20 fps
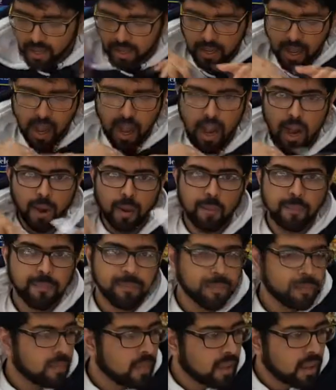Now,
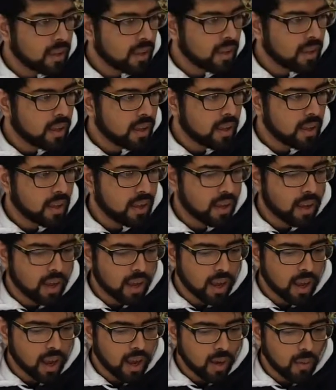
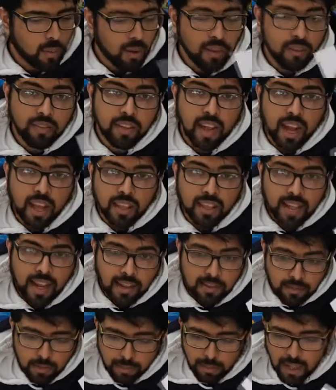one of the other
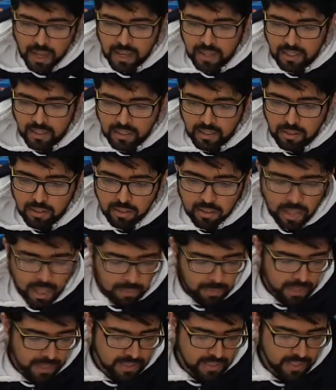games we played during
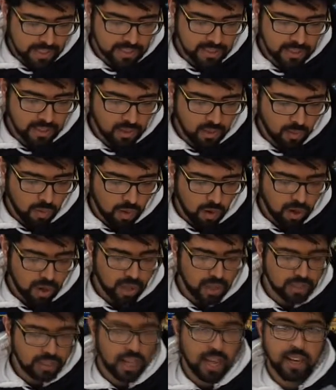that play session
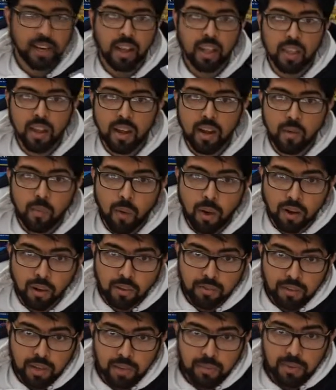was another one
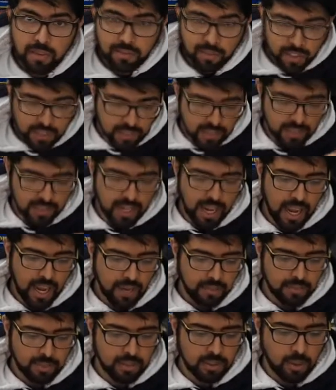of Friedman Freeze's
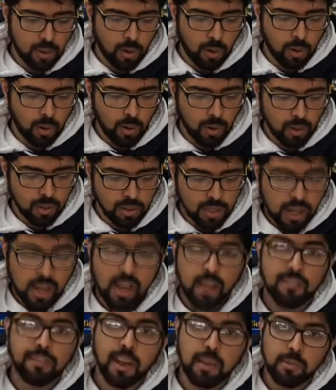games called
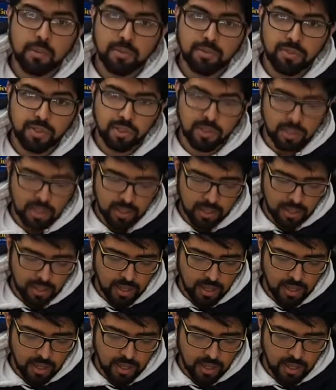Fabled Fruit.